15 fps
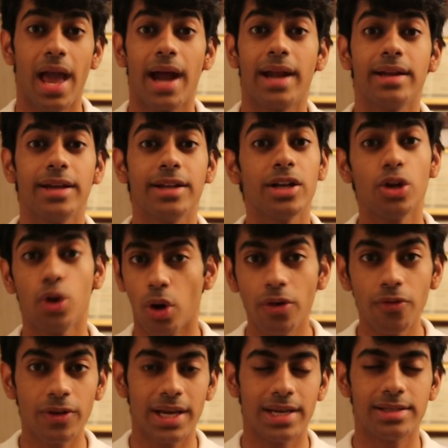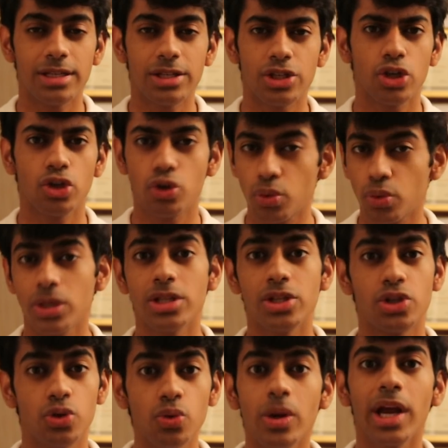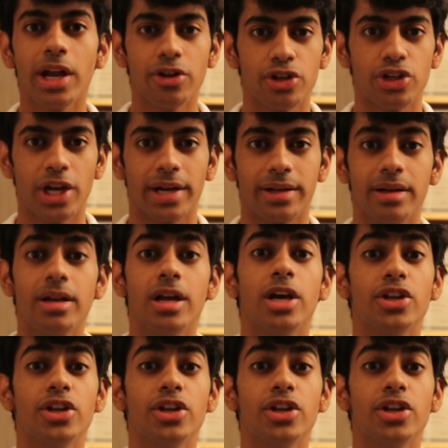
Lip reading: And in a lot of cases, students do get rejected